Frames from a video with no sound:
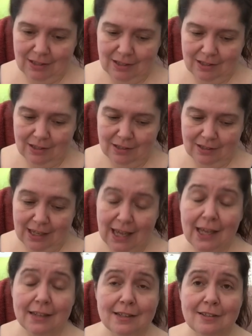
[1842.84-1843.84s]
uh,
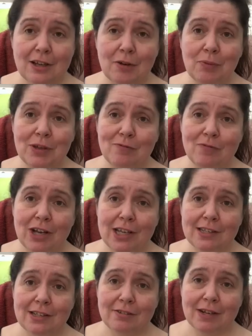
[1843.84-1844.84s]
candy that we
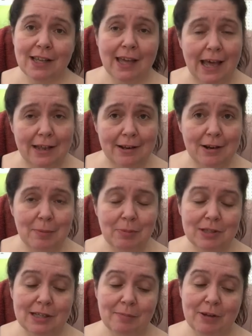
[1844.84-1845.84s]
find here in Canada,
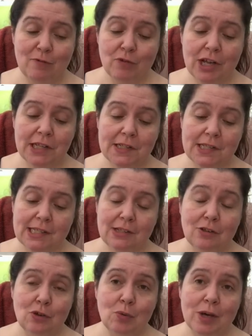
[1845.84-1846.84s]
but that my friends in
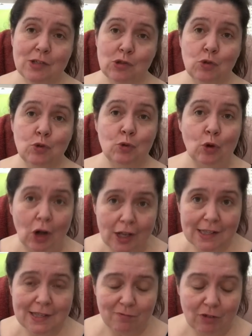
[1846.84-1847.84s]
the U.S. do
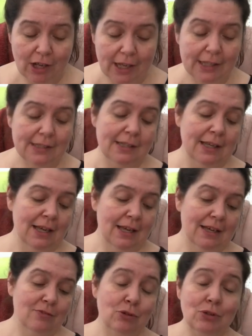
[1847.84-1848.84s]
not find,
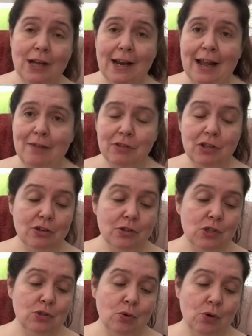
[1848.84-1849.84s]
do not have in their
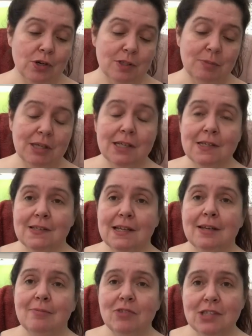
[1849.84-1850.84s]
stores because
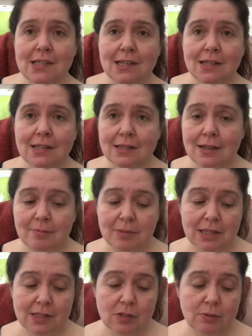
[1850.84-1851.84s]
I am visiting them
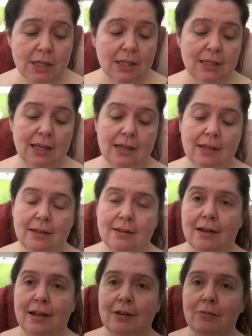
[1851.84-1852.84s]
next week and
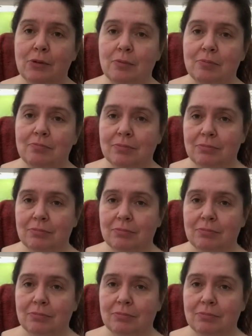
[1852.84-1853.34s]
I will,